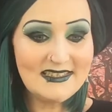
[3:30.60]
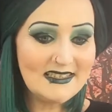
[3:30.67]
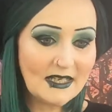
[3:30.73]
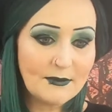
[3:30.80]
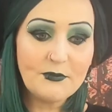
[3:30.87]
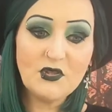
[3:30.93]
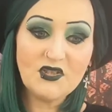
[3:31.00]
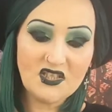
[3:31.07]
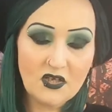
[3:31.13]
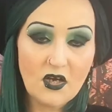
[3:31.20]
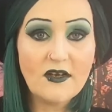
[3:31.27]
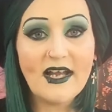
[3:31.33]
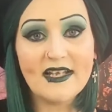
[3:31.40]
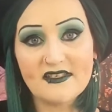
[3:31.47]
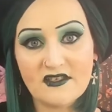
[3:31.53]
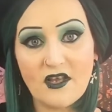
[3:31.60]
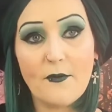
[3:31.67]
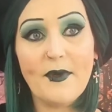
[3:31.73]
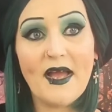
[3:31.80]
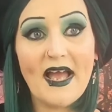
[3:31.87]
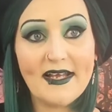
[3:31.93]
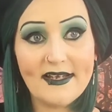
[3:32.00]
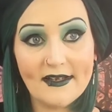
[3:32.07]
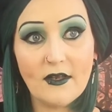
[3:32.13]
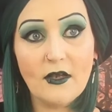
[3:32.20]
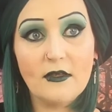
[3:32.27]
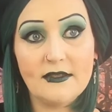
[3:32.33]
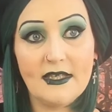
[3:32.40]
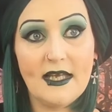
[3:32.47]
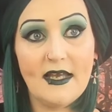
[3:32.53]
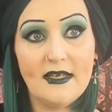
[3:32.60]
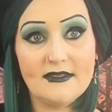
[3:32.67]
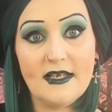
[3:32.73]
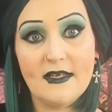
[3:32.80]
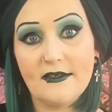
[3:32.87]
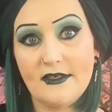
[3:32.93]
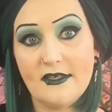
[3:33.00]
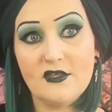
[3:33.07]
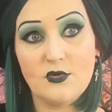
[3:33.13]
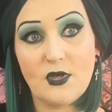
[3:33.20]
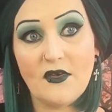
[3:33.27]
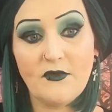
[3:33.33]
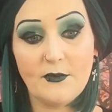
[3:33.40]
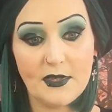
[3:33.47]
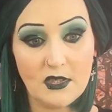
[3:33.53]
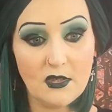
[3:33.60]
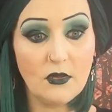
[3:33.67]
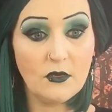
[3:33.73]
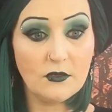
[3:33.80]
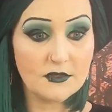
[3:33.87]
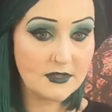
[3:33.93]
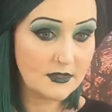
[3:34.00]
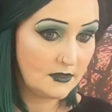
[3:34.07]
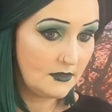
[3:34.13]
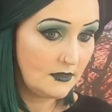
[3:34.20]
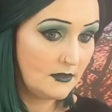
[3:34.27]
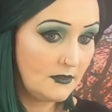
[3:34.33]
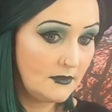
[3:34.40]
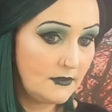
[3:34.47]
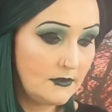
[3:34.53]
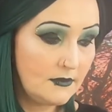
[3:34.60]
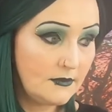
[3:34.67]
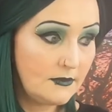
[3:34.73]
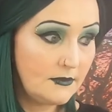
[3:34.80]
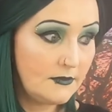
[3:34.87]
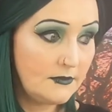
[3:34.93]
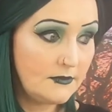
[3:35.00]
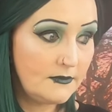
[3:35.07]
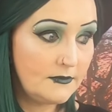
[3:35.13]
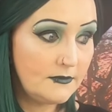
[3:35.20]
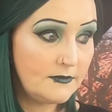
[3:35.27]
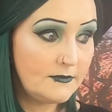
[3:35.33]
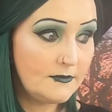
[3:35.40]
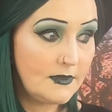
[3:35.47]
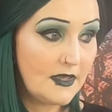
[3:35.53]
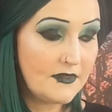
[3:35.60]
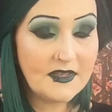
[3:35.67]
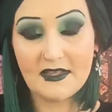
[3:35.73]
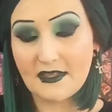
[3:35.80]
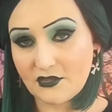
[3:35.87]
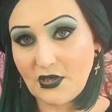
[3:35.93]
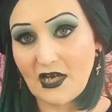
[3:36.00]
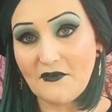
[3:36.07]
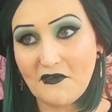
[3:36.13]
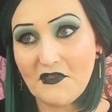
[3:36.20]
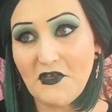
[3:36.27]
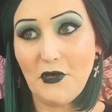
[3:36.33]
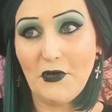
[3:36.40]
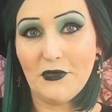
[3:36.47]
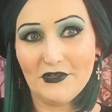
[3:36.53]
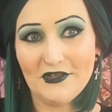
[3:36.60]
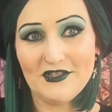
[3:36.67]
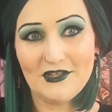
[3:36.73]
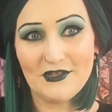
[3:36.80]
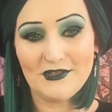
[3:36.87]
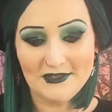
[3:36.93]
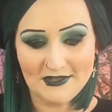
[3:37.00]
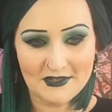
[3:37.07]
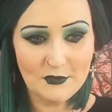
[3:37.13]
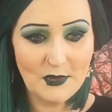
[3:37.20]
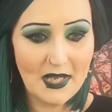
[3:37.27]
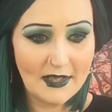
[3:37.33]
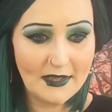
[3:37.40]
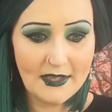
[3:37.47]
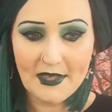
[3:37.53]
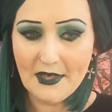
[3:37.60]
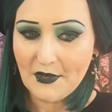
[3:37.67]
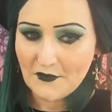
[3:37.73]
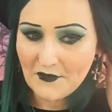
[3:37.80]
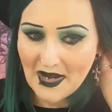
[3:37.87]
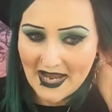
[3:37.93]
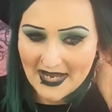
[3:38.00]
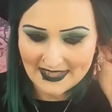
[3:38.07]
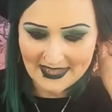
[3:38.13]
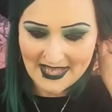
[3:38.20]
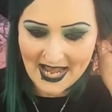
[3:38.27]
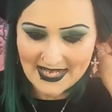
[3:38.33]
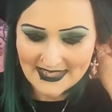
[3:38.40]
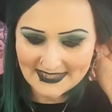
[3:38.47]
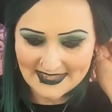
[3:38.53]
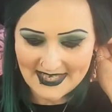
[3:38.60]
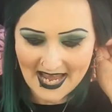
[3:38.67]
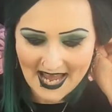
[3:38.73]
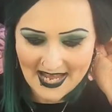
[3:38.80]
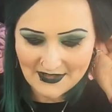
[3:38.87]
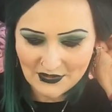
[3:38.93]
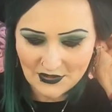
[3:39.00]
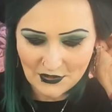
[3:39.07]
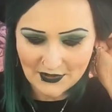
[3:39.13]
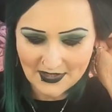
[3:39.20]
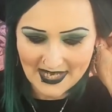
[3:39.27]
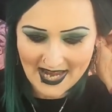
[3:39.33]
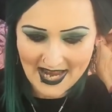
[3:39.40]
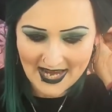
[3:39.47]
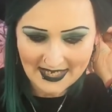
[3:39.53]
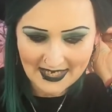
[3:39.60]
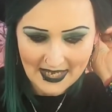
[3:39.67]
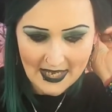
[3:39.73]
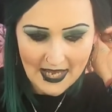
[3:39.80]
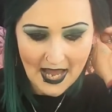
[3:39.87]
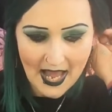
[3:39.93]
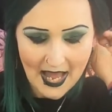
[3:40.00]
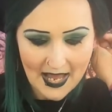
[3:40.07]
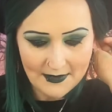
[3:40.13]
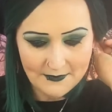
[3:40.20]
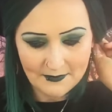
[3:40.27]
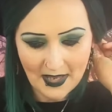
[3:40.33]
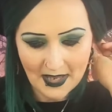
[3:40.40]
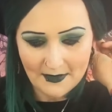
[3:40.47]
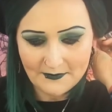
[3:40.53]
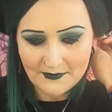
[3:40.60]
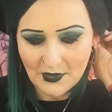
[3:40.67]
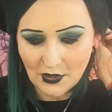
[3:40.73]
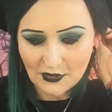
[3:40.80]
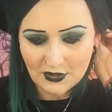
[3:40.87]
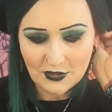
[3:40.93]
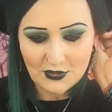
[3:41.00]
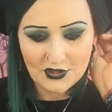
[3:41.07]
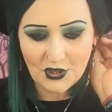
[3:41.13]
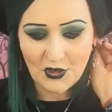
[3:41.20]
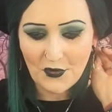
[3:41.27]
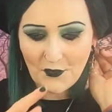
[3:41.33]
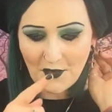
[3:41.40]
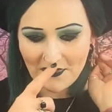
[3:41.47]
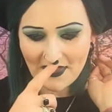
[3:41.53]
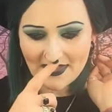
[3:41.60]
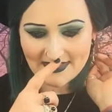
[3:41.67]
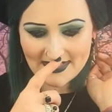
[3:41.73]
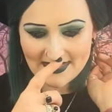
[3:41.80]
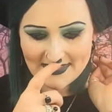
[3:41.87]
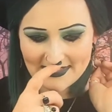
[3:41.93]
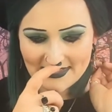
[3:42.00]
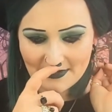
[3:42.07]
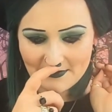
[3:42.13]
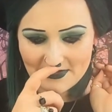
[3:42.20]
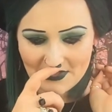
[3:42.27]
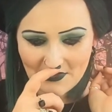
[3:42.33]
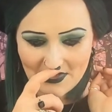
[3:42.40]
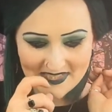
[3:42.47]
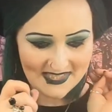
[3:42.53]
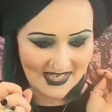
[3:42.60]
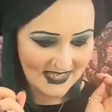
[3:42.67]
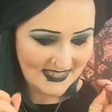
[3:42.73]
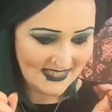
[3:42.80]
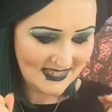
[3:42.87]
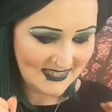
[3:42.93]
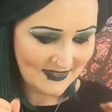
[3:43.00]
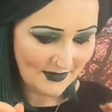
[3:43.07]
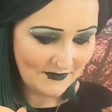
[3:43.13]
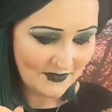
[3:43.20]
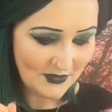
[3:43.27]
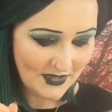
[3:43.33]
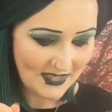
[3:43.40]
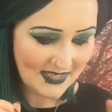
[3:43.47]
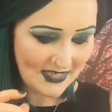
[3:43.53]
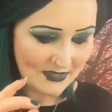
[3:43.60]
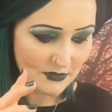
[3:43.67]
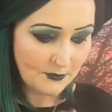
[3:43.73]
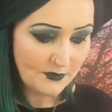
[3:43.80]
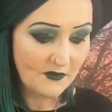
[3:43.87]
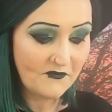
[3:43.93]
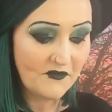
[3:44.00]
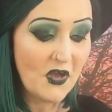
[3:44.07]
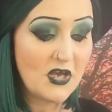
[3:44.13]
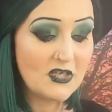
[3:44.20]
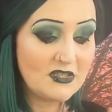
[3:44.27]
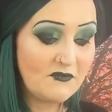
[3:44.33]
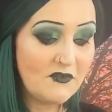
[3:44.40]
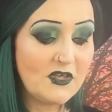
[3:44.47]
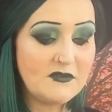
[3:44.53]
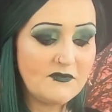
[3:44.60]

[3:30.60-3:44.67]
That bloody dog hasn't stopped barking all day. I tell you, it's driving me nuts. I think they're driving the owners nuts as well. Right, let's get dug in. I'm not too sure what that is, and I'm so excited to have a look at it. So, but first.